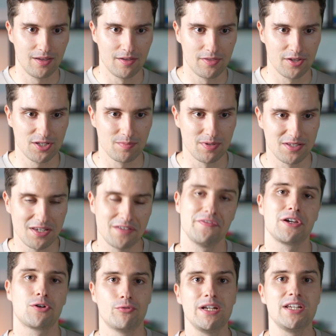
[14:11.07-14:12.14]
the
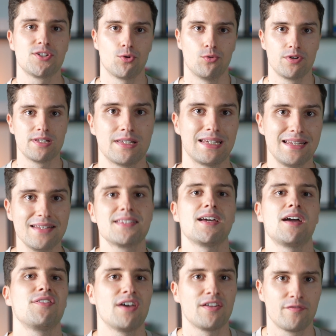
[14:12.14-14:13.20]
specific resources
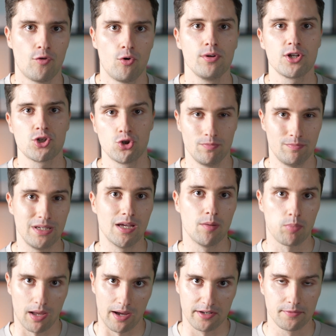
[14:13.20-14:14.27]
inside that folder should be
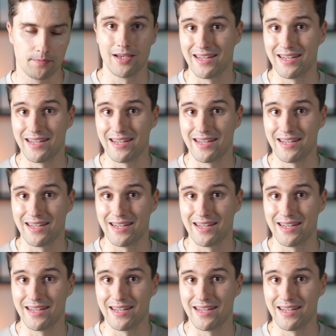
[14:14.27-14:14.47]
applied.